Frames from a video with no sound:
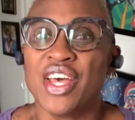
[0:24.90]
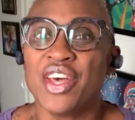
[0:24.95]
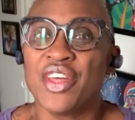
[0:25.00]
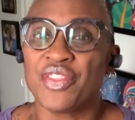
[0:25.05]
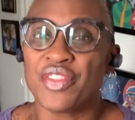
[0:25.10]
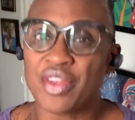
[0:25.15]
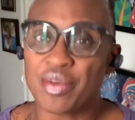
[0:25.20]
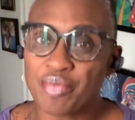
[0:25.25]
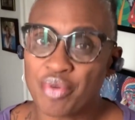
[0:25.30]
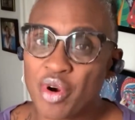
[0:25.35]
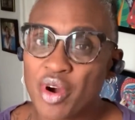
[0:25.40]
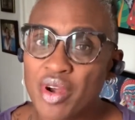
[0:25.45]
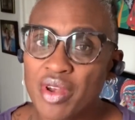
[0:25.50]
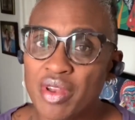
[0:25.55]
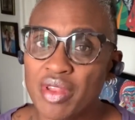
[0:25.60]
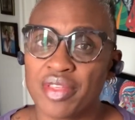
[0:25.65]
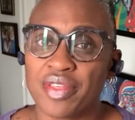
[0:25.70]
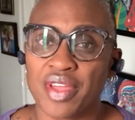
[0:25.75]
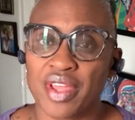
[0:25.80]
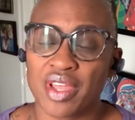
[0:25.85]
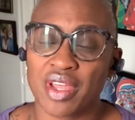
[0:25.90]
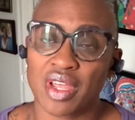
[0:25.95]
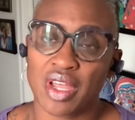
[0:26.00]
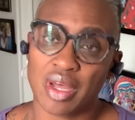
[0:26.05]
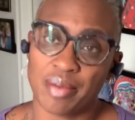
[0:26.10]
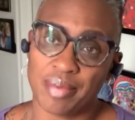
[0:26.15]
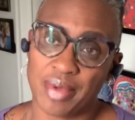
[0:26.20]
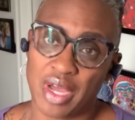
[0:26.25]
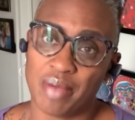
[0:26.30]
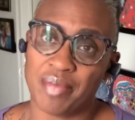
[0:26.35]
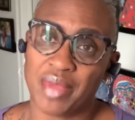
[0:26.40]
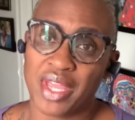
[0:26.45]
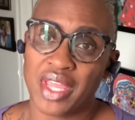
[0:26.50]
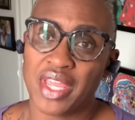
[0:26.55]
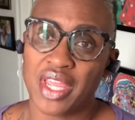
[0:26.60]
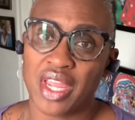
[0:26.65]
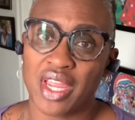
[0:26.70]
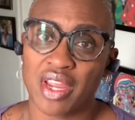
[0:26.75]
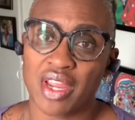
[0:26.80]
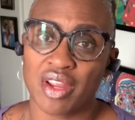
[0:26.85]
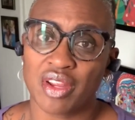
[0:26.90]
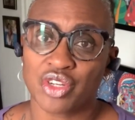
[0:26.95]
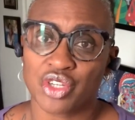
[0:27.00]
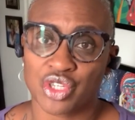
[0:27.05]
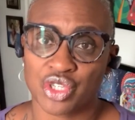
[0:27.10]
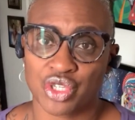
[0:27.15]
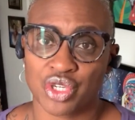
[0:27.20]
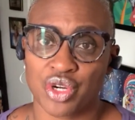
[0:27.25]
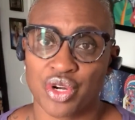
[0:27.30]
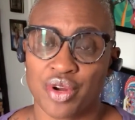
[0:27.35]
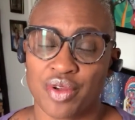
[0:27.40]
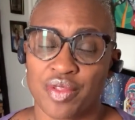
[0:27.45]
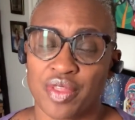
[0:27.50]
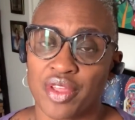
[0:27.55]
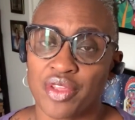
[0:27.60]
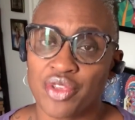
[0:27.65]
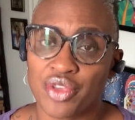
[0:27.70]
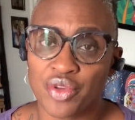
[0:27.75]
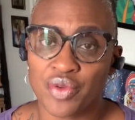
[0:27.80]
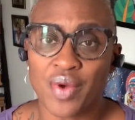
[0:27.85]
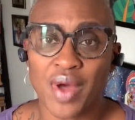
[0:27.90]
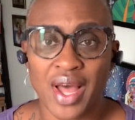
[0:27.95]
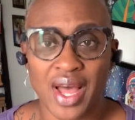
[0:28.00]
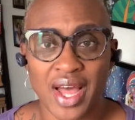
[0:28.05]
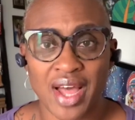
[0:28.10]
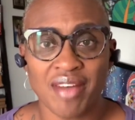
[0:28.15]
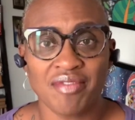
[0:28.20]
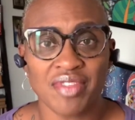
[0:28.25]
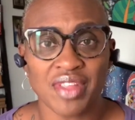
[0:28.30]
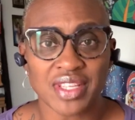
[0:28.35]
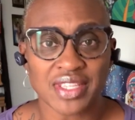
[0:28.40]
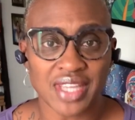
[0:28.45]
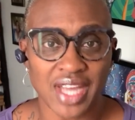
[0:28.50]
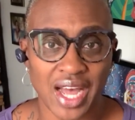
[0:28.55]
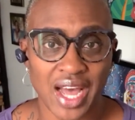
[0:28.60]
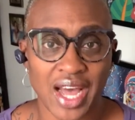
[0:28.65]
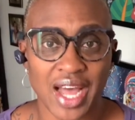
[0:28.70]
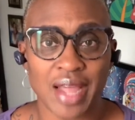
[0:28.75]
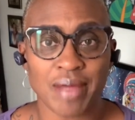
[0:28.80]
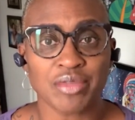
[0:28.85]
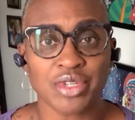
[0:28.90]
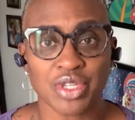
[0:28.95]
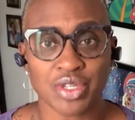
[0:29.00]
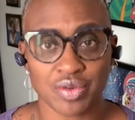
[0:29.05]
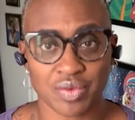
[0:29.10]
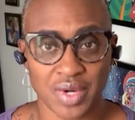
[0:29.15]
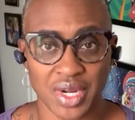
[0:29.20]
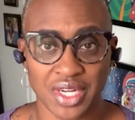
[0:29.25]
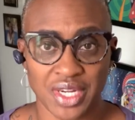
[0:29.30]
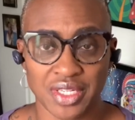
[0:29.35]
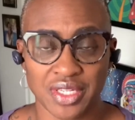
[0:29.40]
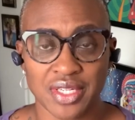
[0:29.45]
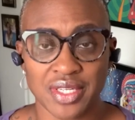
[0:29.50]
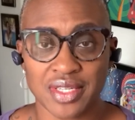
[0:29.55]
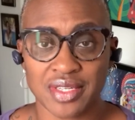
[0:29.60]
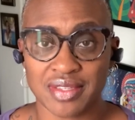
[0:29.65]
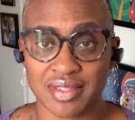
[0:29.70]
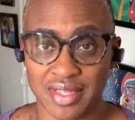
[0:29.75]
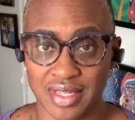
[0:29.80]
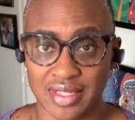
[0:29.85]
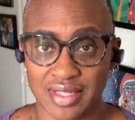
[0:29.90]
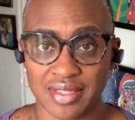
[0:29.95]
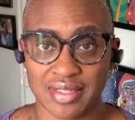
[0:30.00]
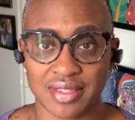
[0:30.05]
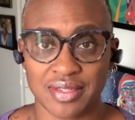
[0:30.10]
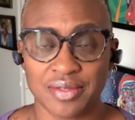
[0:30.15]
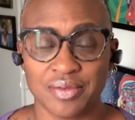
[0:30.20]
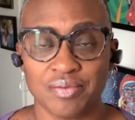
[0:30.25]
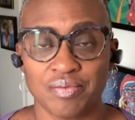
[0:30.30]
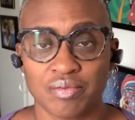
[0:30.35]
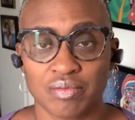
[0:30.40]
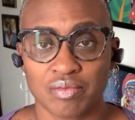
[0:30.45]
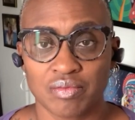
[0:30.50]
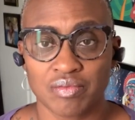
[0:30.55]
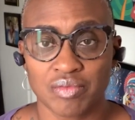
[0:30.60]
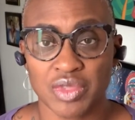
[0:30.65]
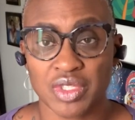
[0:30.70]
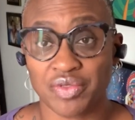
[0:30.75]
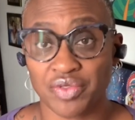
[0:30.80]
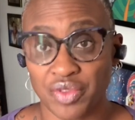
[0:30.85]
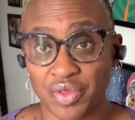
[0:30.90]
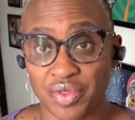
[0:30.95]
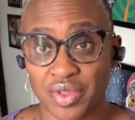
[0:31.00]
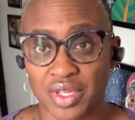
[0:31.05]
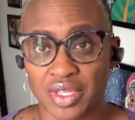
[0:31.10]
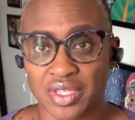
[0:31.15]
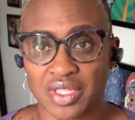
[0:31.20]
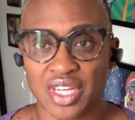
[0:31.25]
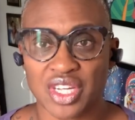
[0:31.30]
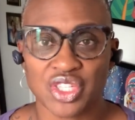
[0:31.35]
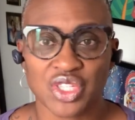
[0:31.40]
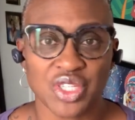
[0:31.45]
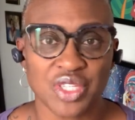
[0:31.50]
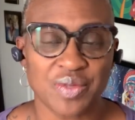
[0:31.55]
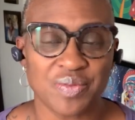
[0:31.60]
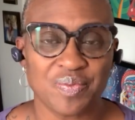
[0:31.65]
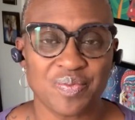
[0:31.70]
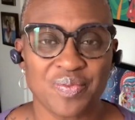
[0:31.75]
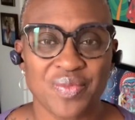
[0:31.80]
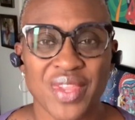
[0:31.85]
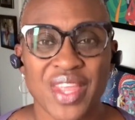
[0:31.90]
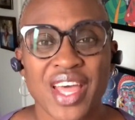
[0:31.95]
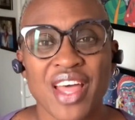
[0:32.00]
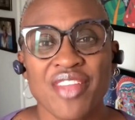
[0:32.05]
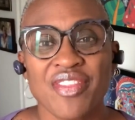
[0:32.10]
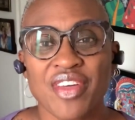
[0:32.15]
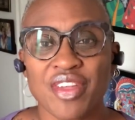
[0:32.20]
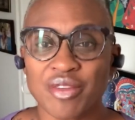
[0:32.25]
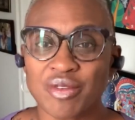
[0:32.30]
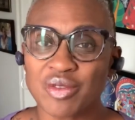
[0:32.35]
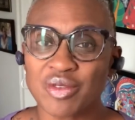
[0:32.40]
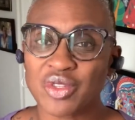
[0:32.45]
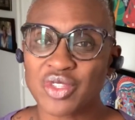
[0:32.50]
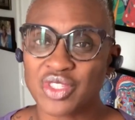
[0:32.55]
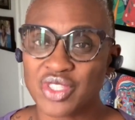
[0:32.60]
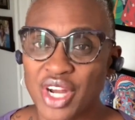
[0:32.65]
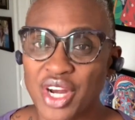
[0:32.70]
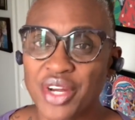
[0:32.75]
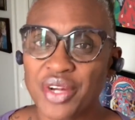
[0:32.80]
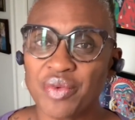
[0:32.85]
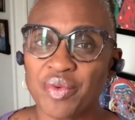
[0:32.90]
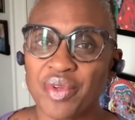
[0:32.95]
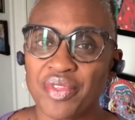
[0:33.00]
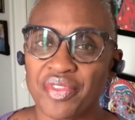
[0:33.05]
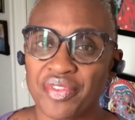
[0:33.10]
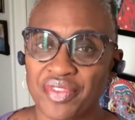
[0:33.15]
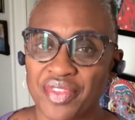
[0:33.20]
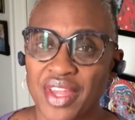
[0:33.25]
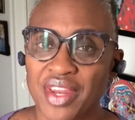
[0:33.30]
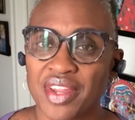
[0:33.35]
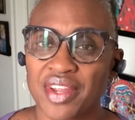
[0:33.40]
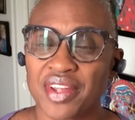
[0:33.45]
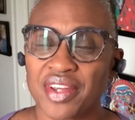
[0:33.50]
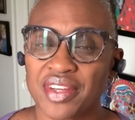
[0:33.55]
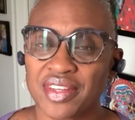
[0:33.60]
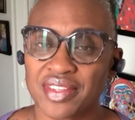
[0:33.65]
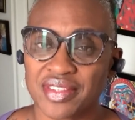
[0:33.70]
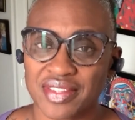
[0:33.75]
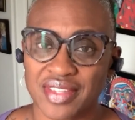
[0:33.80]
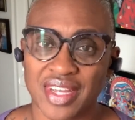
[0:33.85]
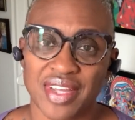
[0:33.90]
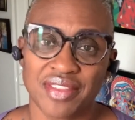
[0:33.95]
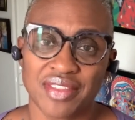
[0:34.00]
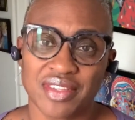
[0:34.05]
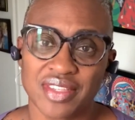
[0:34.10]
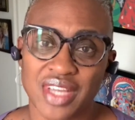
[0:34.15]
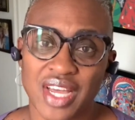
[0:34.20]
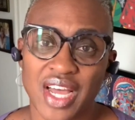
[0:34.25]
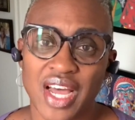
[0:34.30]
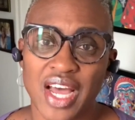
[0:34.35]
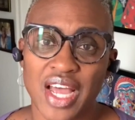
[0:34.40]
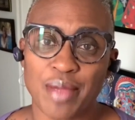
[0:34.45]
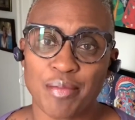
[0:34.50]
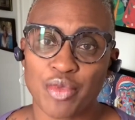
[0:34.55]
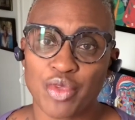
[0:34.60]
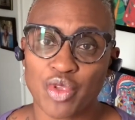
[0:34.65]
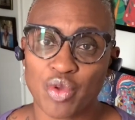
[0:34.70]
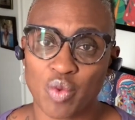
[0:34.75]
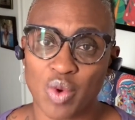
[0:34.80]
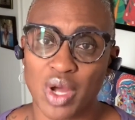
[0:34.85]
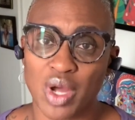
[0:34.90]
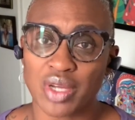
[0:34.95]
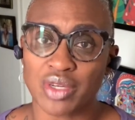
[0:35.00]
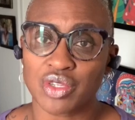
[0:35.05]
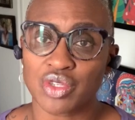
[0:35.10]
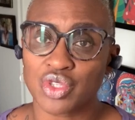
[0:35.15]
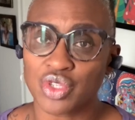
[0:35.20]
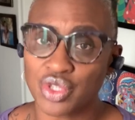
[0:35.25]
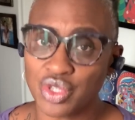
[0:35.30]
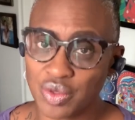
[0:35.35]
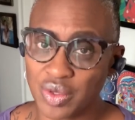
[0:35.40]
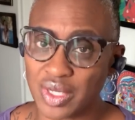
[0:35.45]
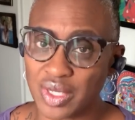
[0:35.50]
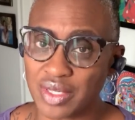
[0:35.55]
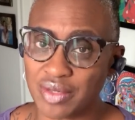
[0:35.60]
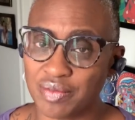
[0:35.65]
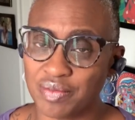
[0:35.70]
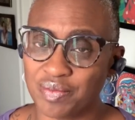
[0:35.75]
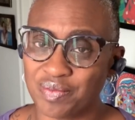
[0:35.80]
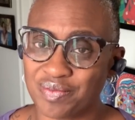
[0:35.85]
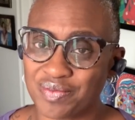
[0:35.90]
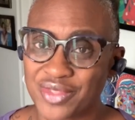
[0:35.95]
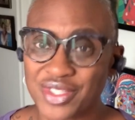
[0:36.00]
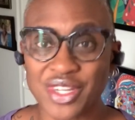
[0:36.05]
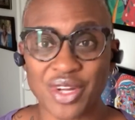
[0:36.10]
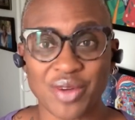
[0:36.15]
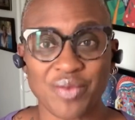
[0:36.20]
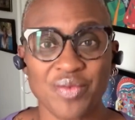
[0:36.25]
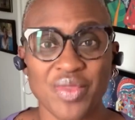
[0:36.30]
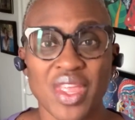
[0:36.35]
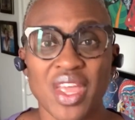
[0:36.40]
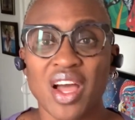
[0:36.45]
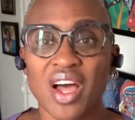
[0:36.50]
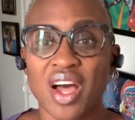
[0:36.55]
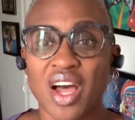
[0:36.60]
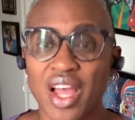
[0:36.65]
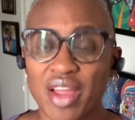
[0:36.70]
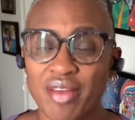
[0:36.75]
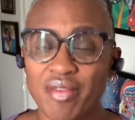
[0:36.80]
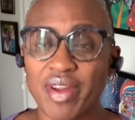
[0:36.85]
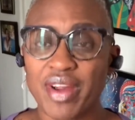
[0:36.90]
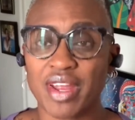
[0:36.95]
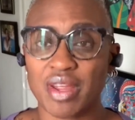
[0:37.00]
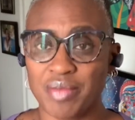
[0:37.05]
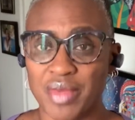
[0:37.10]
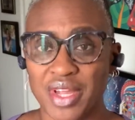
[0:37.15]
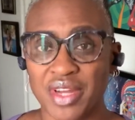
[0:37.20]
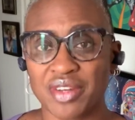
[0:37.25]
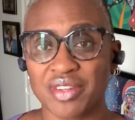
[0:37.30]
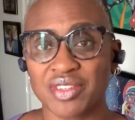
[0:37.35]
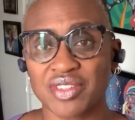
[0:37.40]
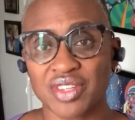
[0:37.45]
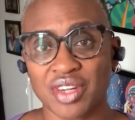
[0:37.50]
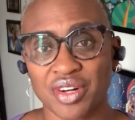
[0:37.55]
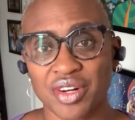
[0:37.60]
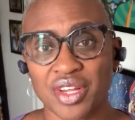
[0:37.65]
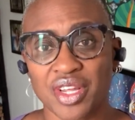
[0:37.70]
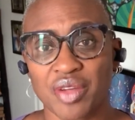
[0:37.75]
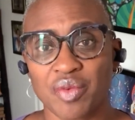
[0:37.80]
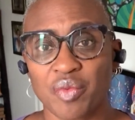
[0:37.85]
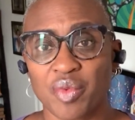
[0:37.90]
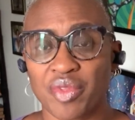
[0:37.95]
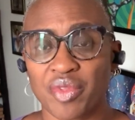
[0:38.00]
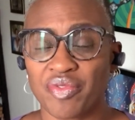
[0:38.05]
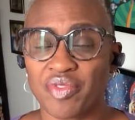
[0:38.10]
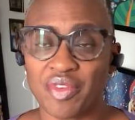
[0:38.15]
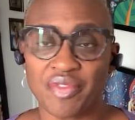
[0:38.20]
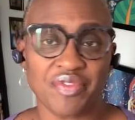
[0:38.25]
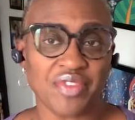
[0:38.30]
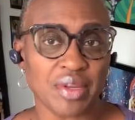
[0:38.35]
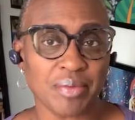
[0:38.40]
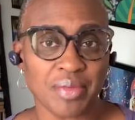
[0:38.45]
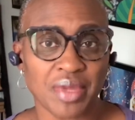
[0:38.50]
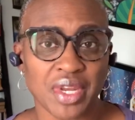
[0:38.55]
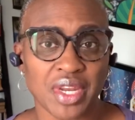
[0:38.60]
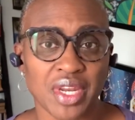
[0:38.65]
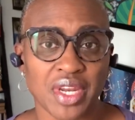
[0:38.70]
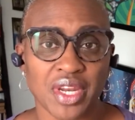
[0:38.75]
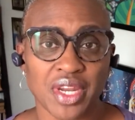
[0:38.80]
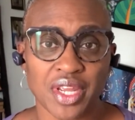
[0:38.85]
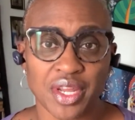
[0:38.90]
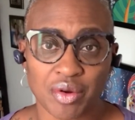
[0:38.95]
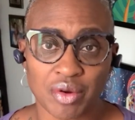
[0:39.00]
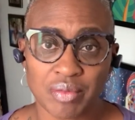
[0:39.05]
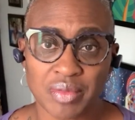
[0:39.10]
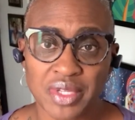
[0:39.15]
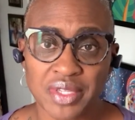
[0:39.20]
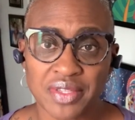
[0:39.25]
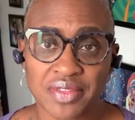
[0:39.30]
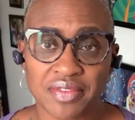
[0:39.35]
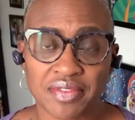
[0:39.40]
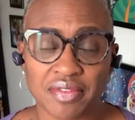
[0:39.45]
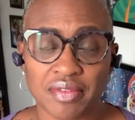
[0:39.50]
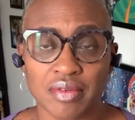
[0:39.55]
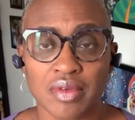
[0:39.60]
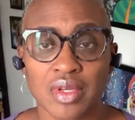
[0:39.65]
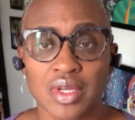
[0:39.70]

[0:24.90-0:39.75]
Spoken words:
the important thing about making sure that you have the time to write is this. It's a few things actually. That you start with setting aside the time you want to do it. So I recommend starting with 15-minute increments,